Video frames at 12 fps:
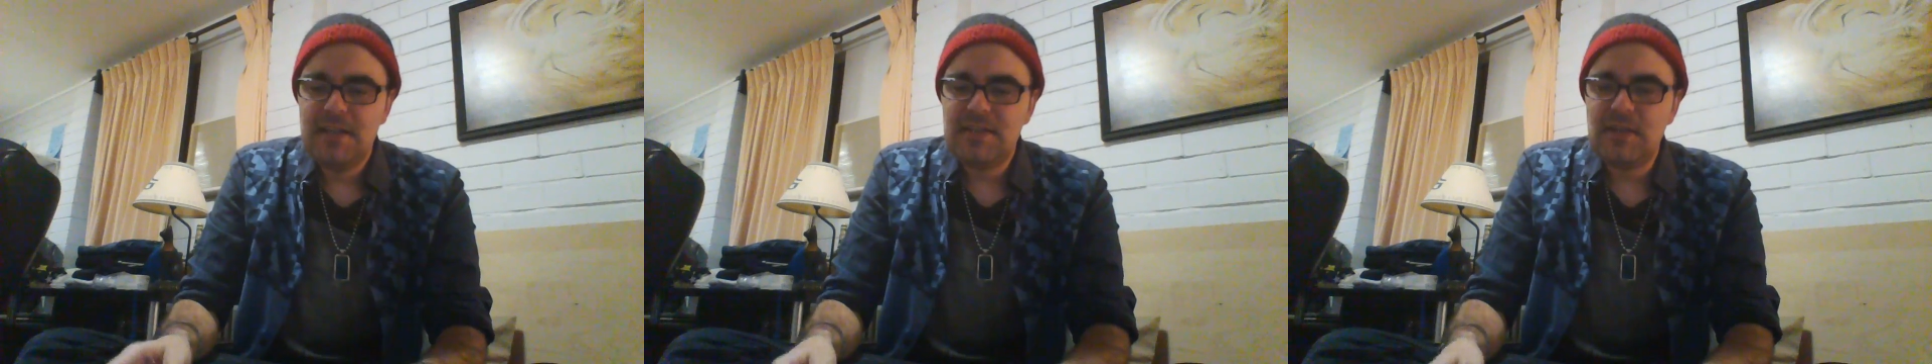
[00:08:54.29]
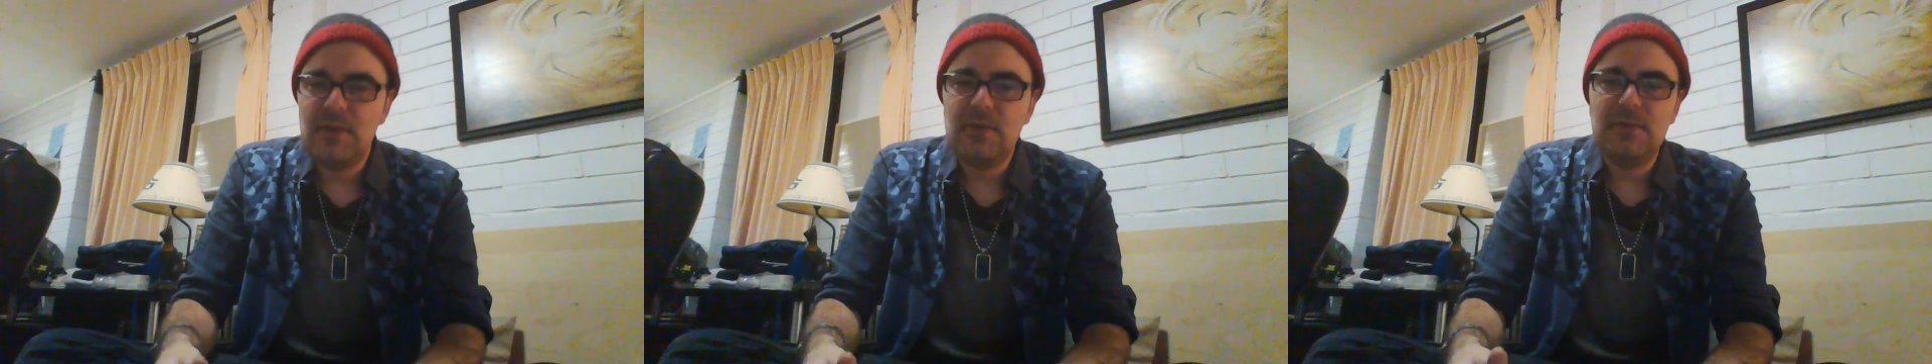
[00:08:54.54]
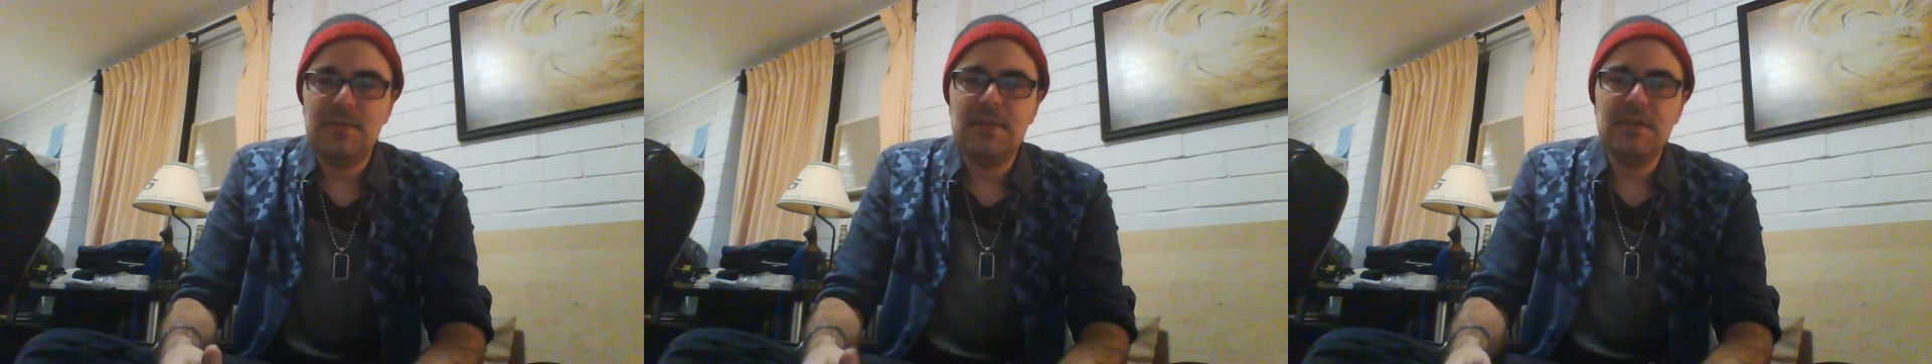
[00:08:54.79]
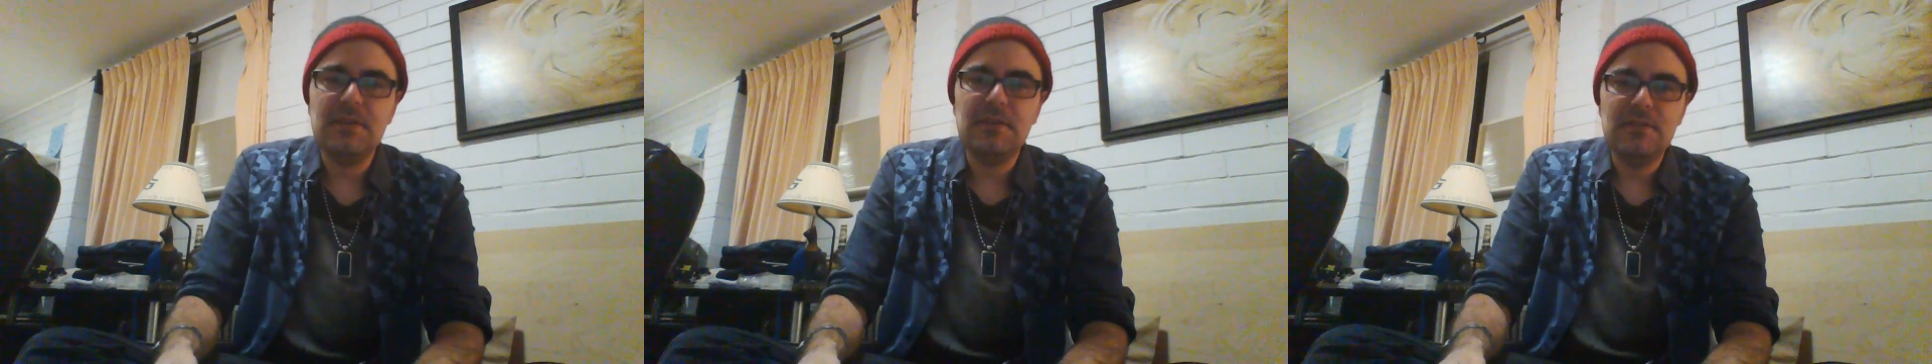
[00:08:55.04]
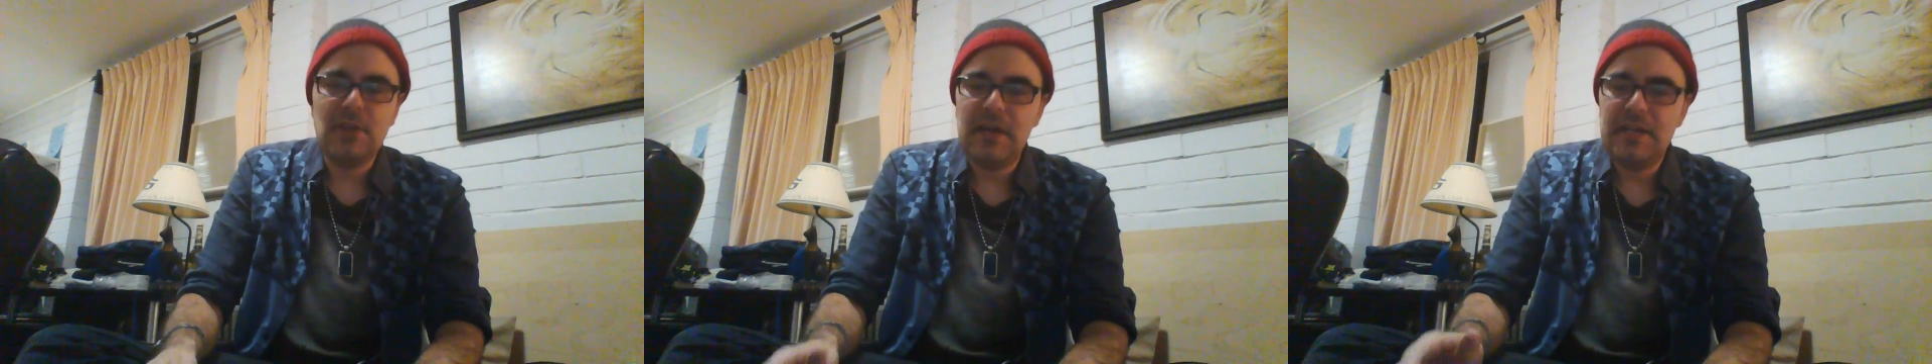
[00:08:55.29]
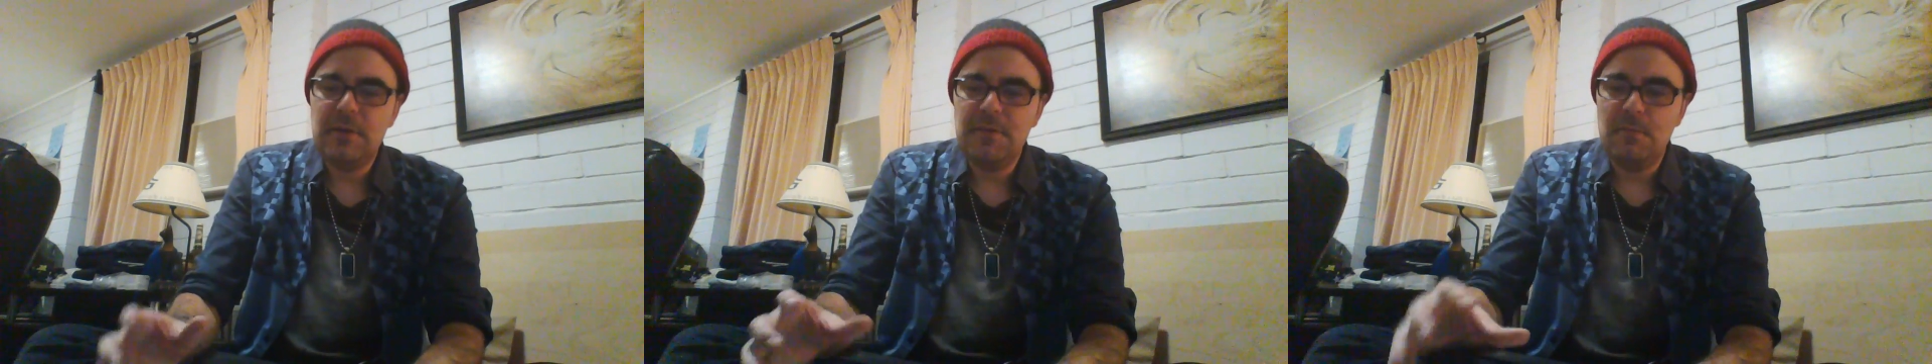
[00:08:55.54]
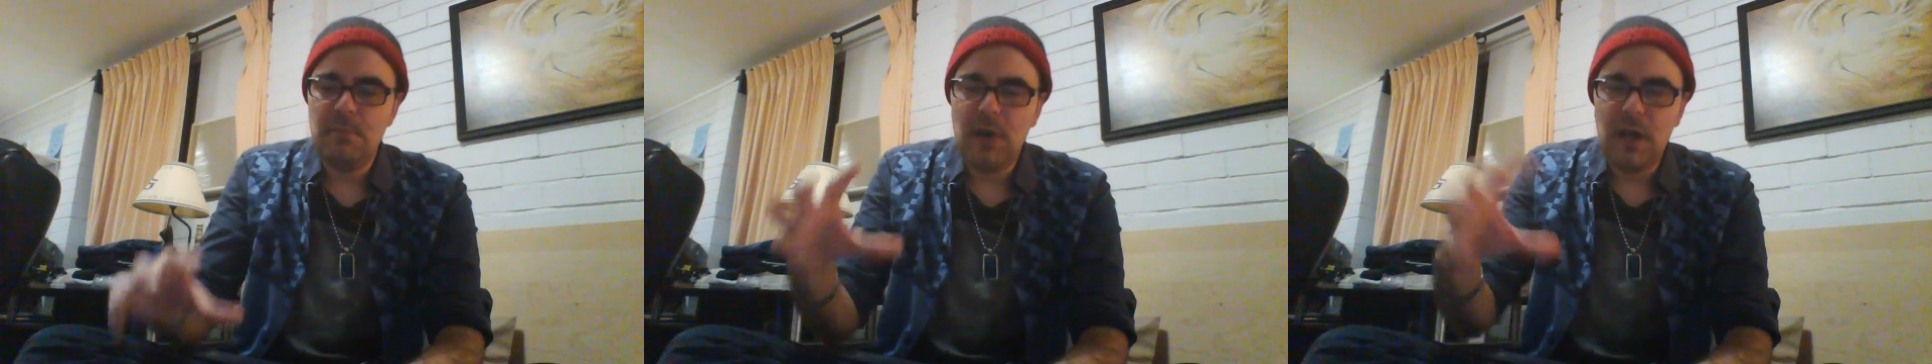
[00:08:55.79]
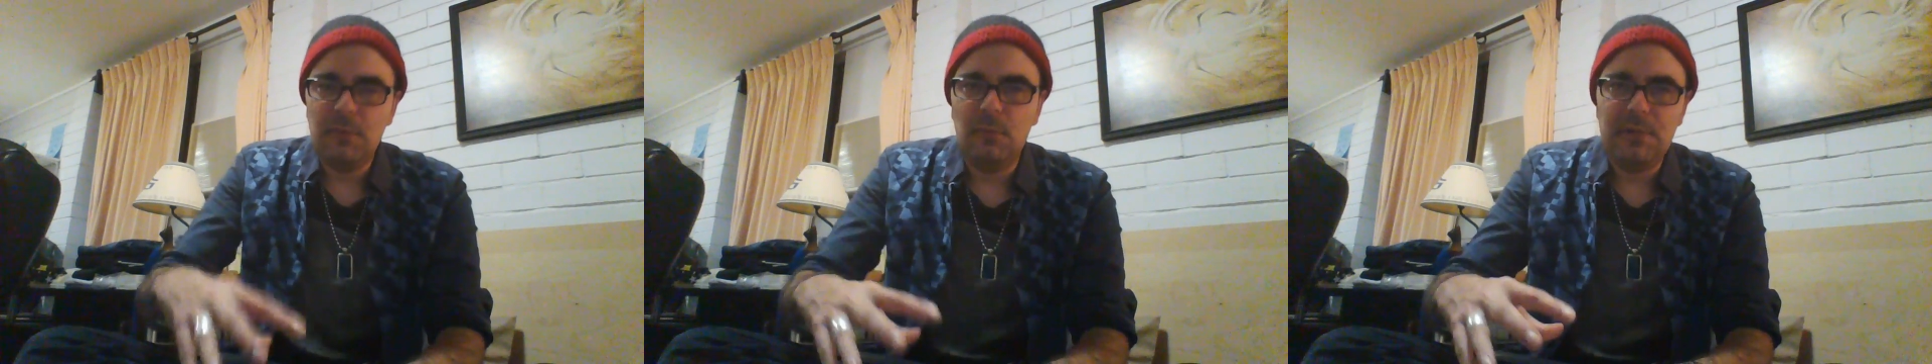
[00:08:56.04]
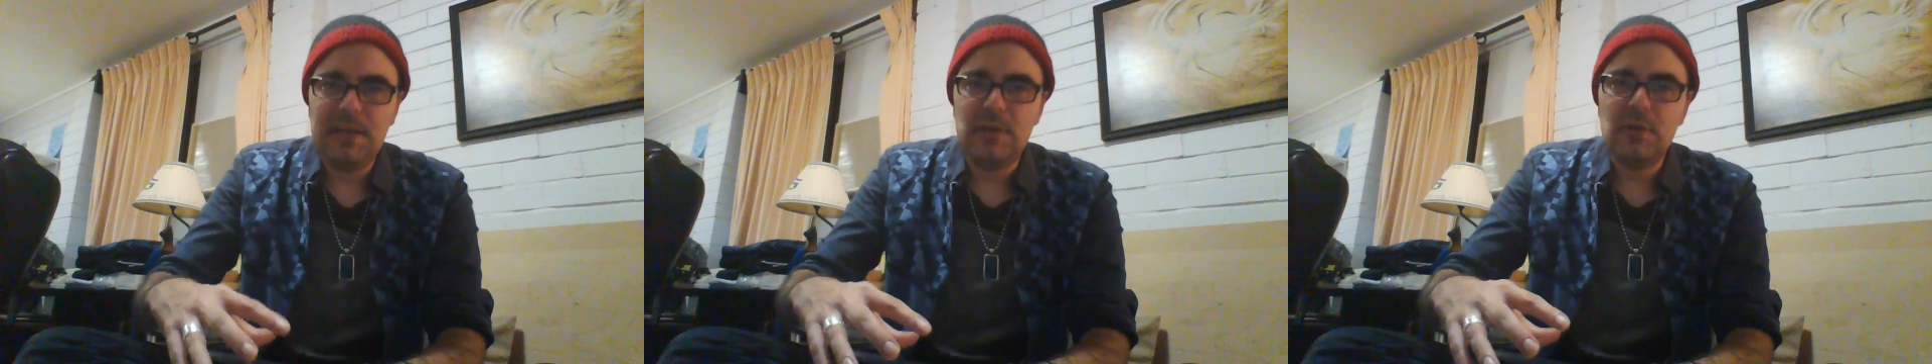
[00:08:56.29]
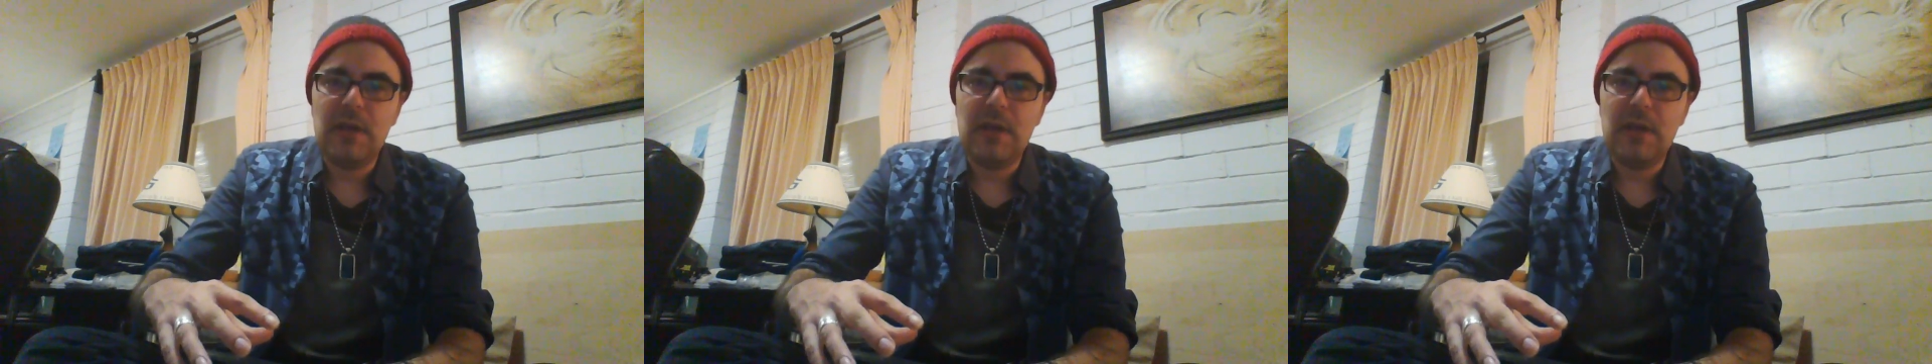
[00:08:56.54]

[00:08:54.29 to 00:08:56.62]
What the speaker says: So the idea of the Bible being